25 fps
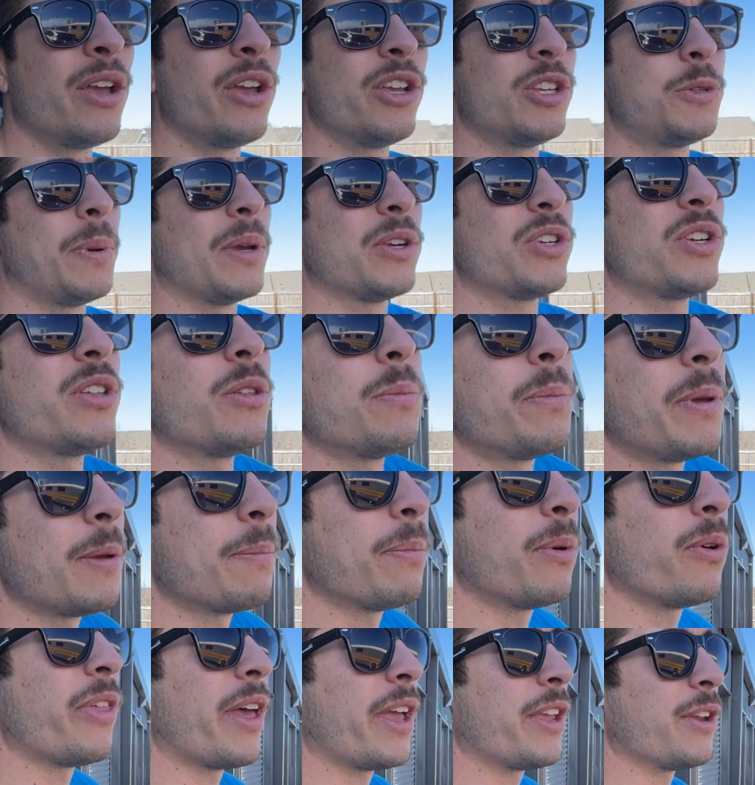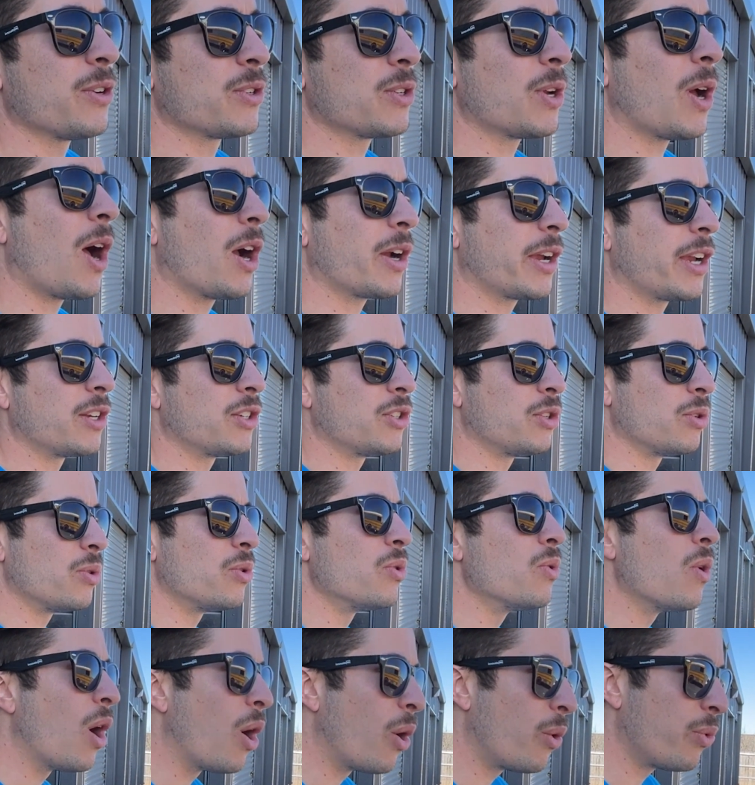Especially the people that you're talking to
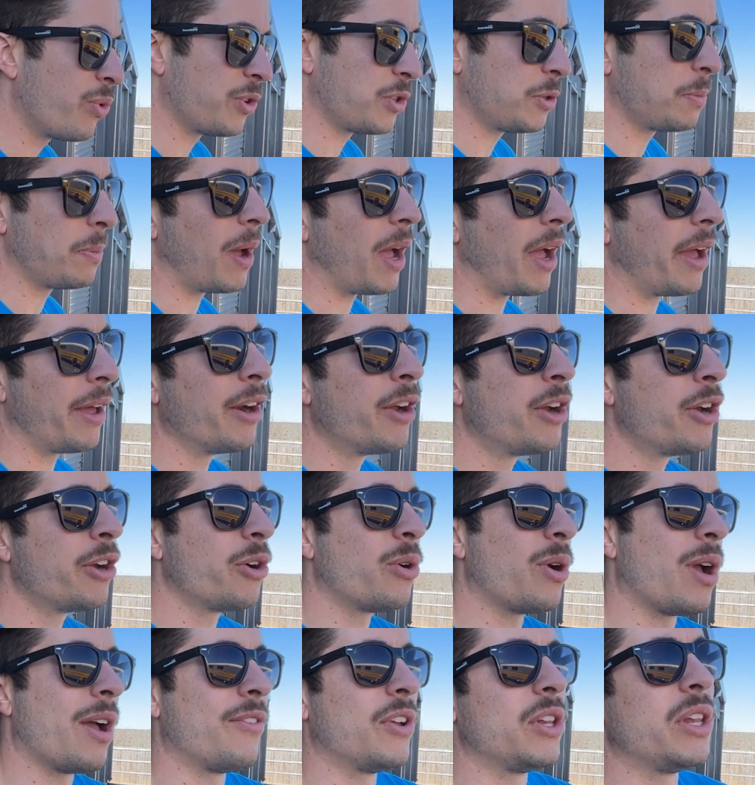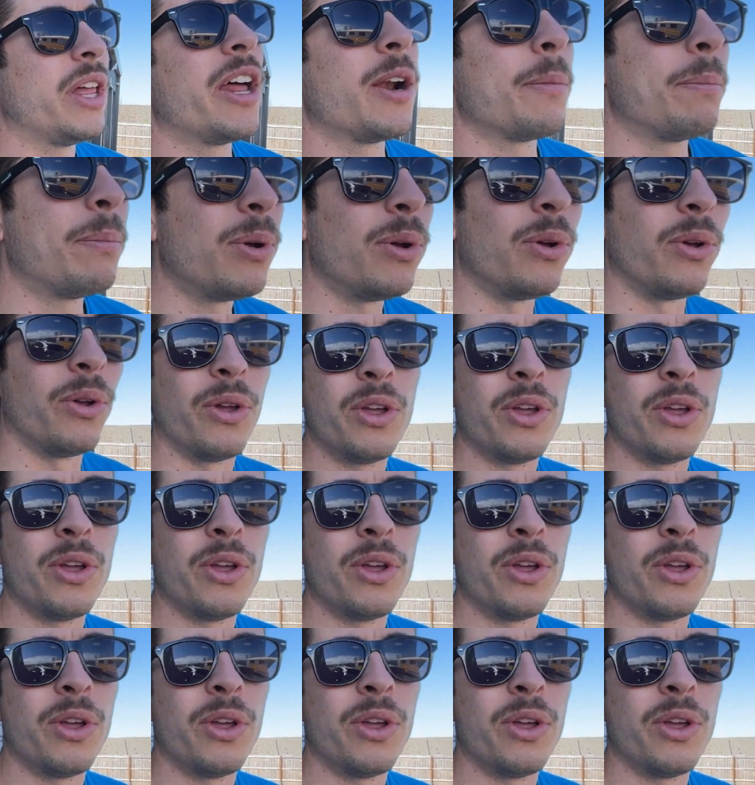who own the spot, who have a lot of pull.